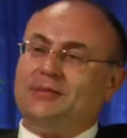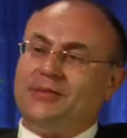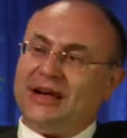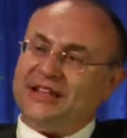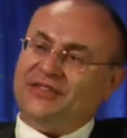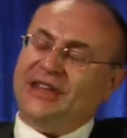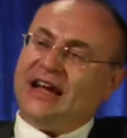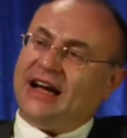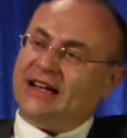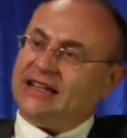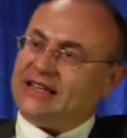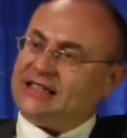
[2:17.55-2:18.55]
But we
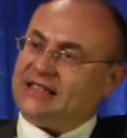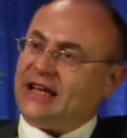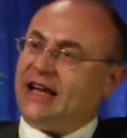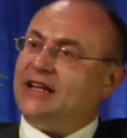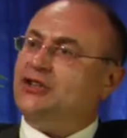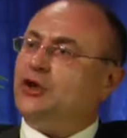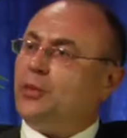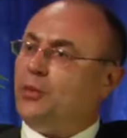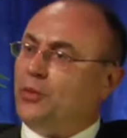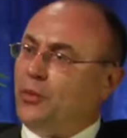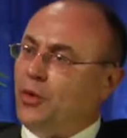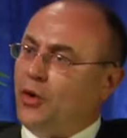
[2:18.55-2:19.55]
understand
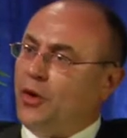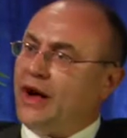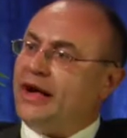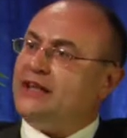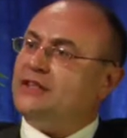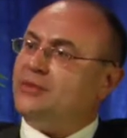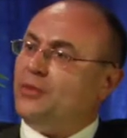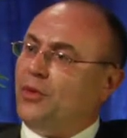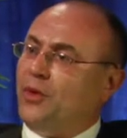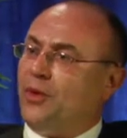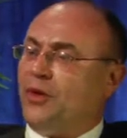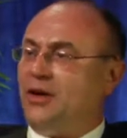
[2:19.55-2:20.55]
more and
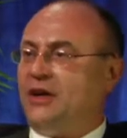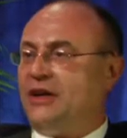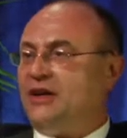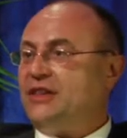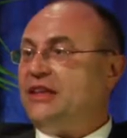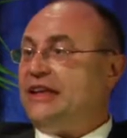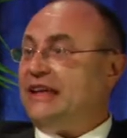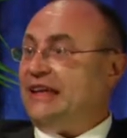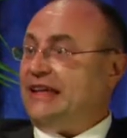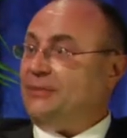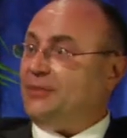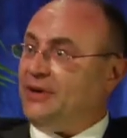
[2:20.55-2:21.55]
more the
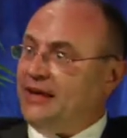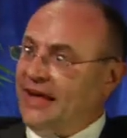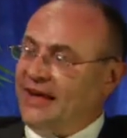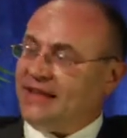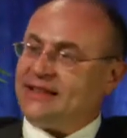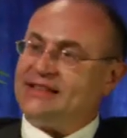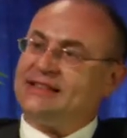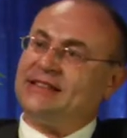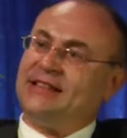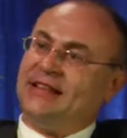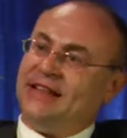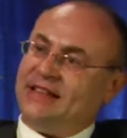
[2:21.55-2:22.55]
key players
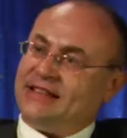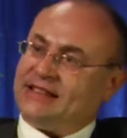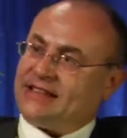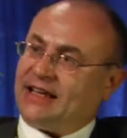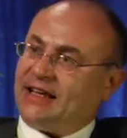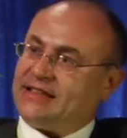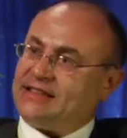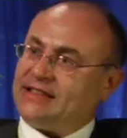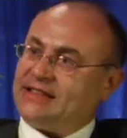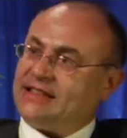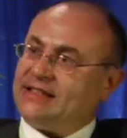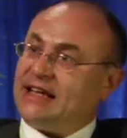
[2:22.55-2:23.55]
in these
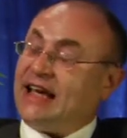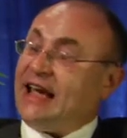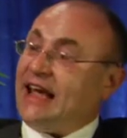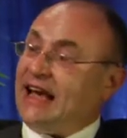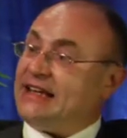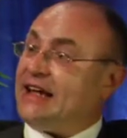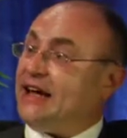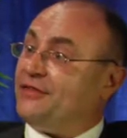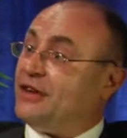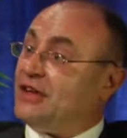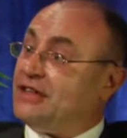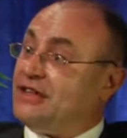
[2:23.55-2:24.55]
cancers and
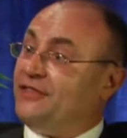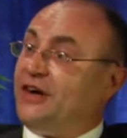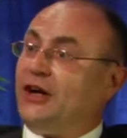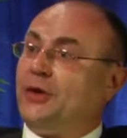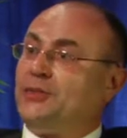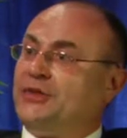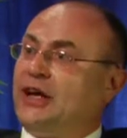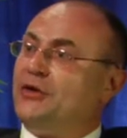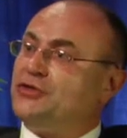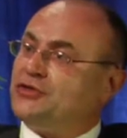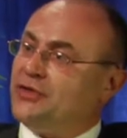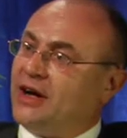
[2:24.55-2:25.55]
have developed now
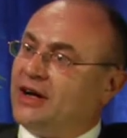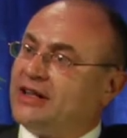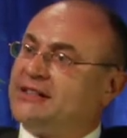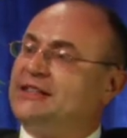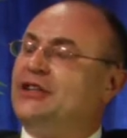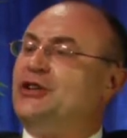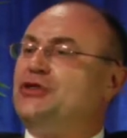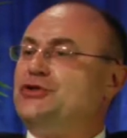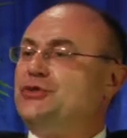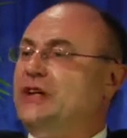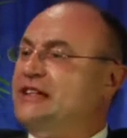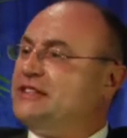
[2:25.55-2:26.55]
drugs
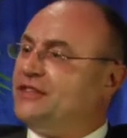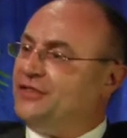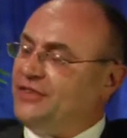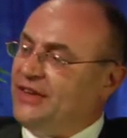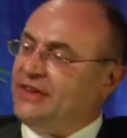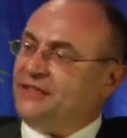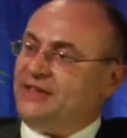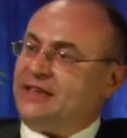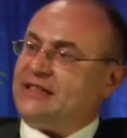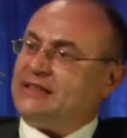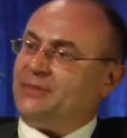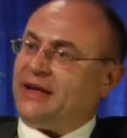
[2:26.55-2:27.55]
to interfere with
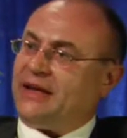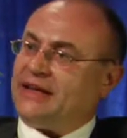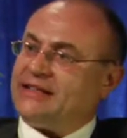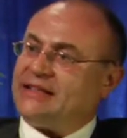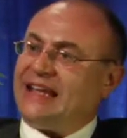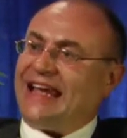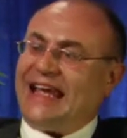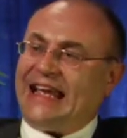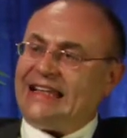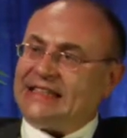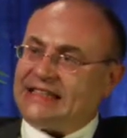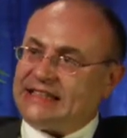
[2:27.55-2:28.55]
these players
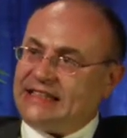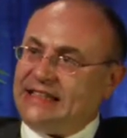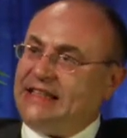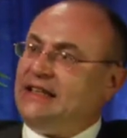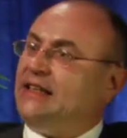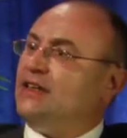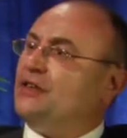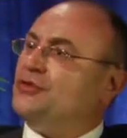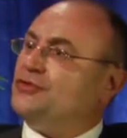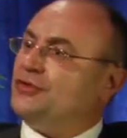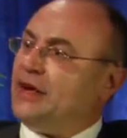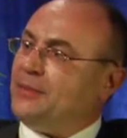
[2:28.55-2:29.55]
and see
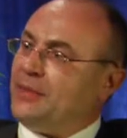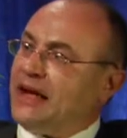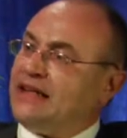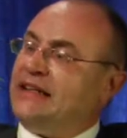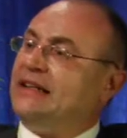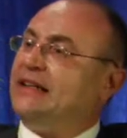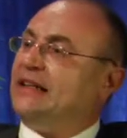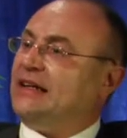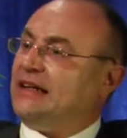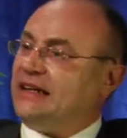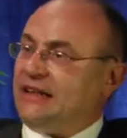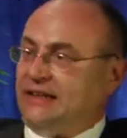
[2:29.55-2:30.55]
dramatic
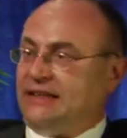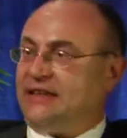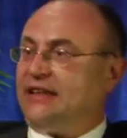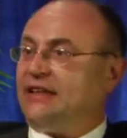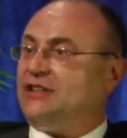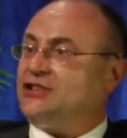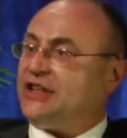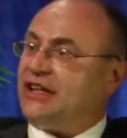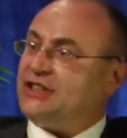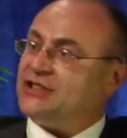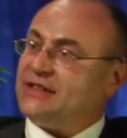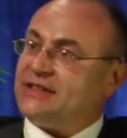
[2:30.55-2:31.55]
clinical
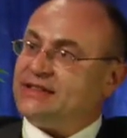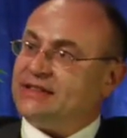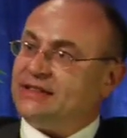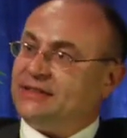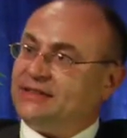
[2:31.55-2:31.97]
changes.